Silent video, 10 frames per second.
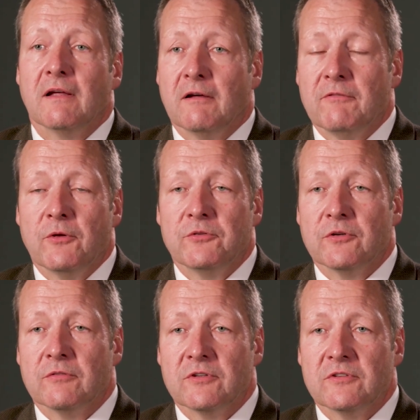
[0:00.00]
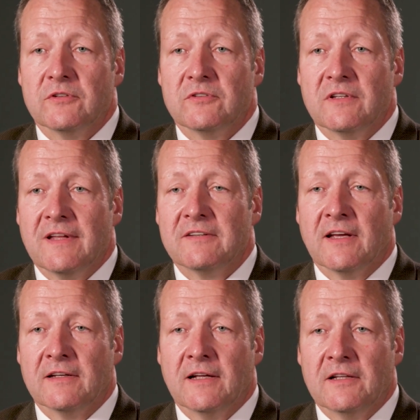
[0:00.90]
of those services and that
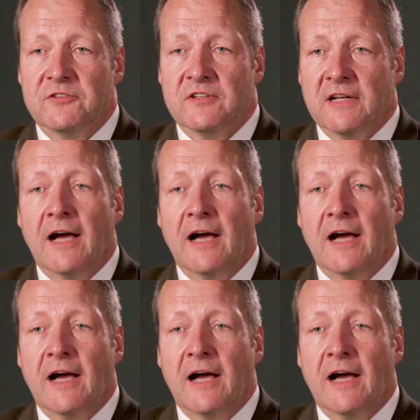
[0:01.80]
technology and